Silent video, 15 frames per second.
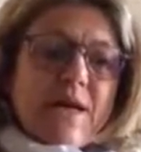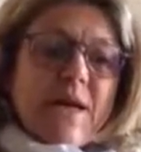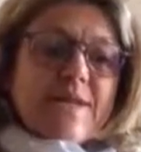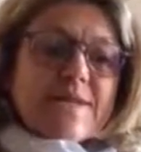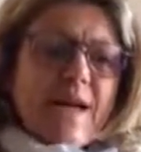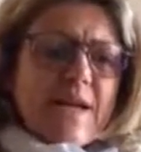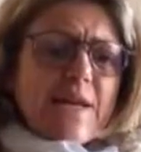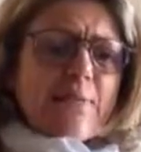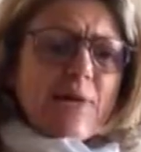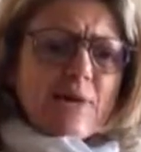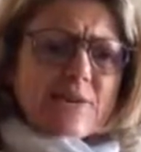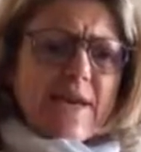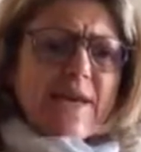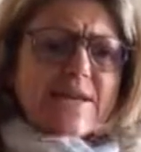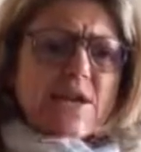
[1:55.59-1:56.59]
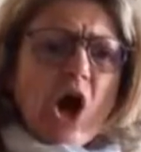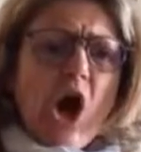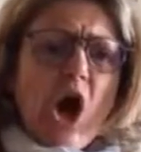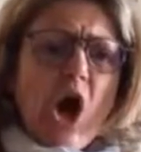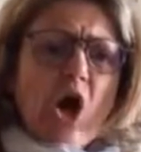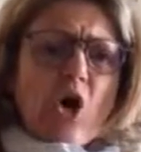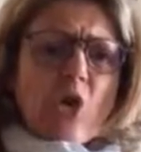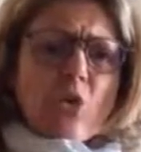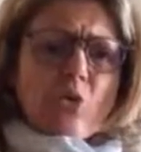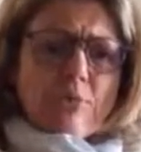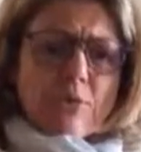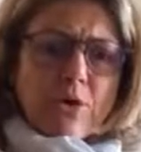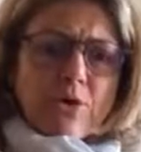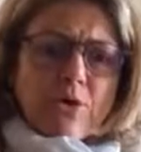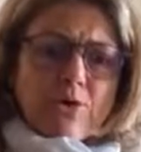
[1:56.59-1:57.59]
is anybody at
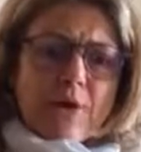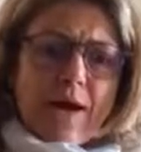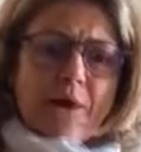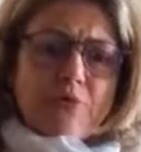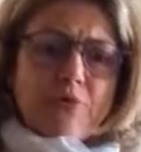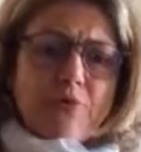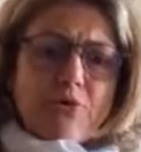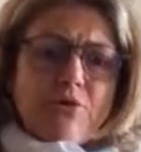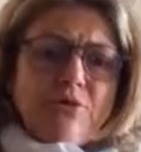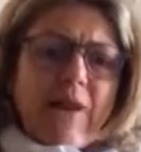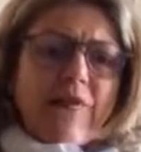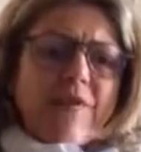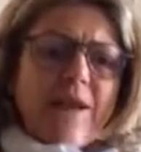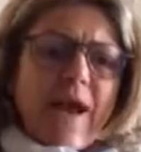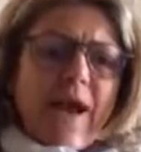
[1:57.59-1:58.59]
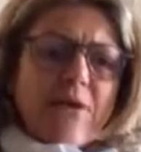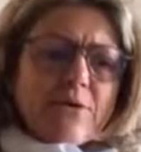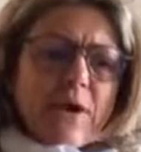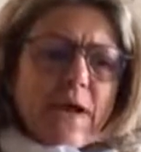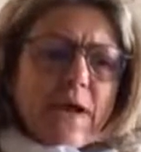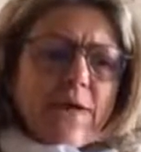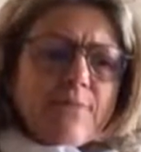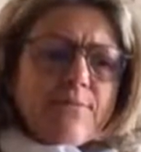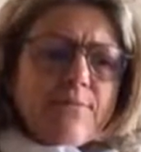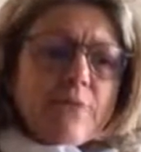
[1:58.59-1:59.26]
home? Called out Pooh very loudly.